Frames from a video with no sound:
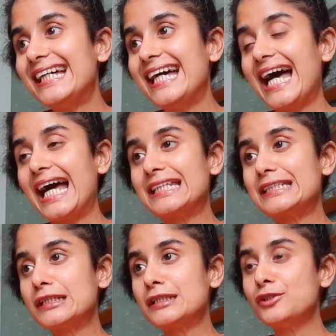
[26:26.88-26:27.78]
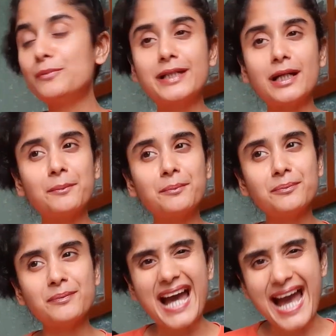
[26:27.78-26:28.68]
and you
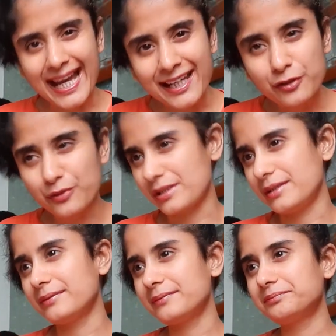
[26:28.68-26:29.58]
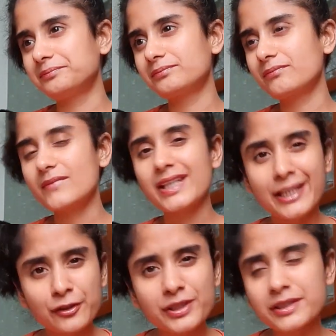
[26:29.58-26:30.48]
become angry,
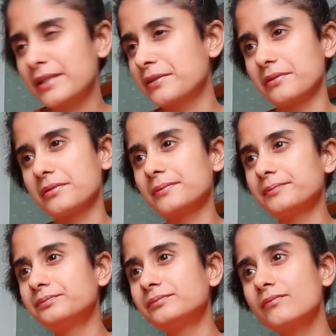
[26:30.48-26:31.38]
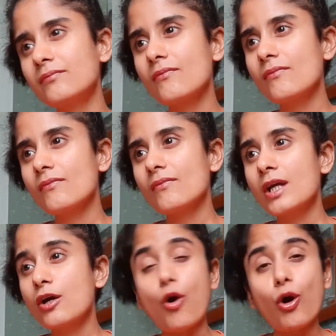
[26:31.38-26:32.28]
irritated,
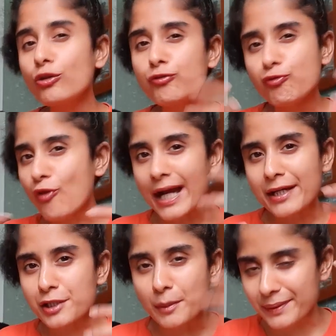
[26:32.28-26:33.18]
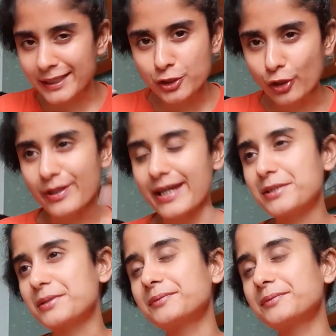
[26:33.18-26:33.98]
all fired up in your head.